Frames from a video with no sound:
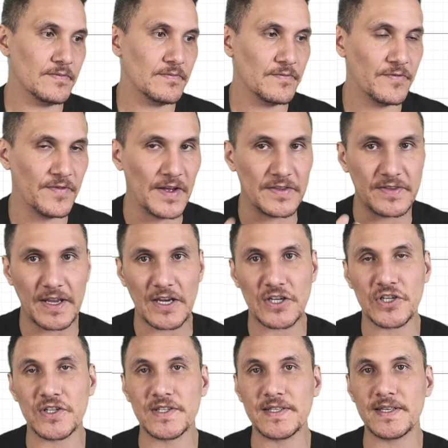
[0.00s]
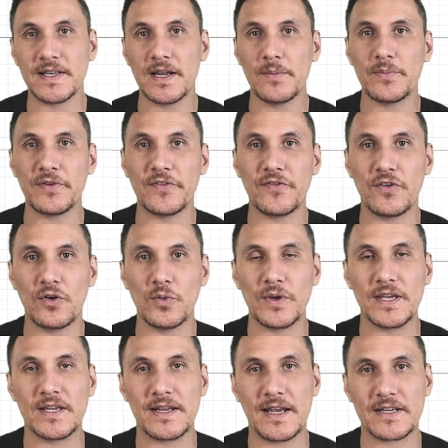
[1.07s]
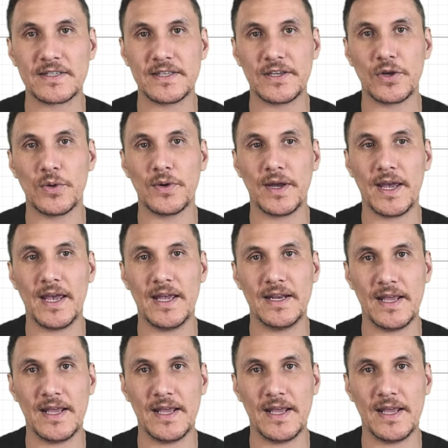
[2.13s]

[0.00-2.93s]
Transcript: foundation set up before we can actually go ahead